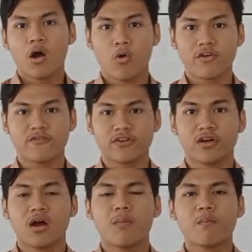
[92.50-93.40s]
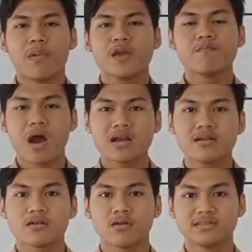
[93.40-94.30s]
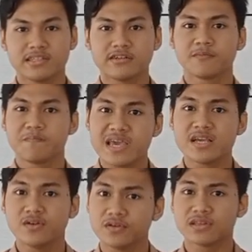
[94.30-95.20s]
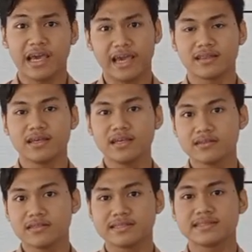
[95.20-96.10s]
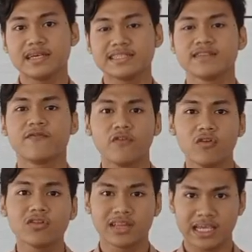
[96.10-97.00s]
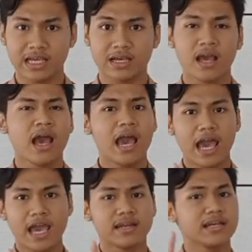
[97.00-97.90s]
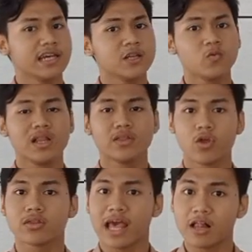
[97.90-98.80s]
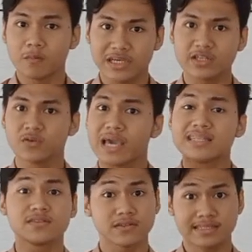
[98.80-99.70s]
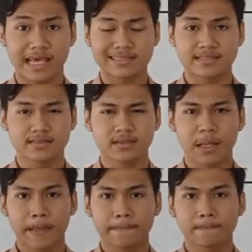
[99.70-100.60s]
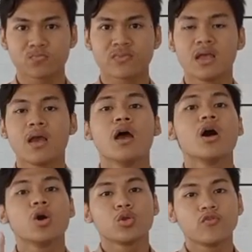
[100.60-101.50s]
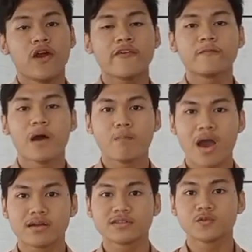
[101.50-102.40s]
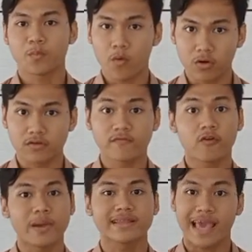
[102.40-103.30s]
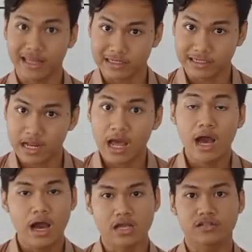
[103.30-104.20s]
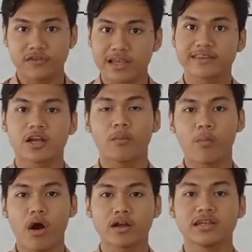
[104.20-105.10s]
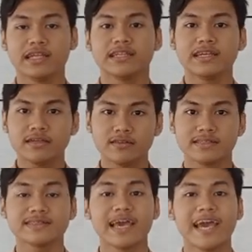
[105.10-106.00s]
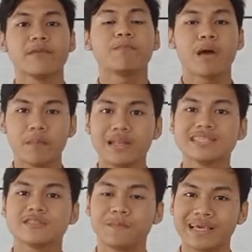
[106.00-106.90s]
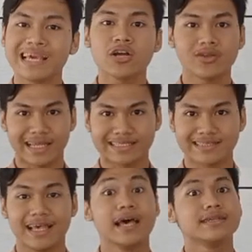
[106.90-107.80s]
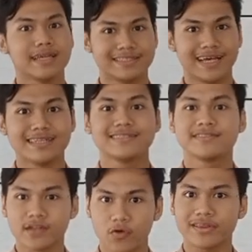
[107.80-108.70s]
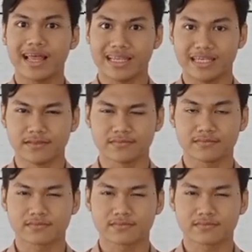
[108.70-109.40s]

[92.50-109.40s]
However, my mother considered being good at English is a full thing and it will not help me to gain success. To have my mother's support for my talent, I tried to take a part in English and public speaking contests such as storytelling.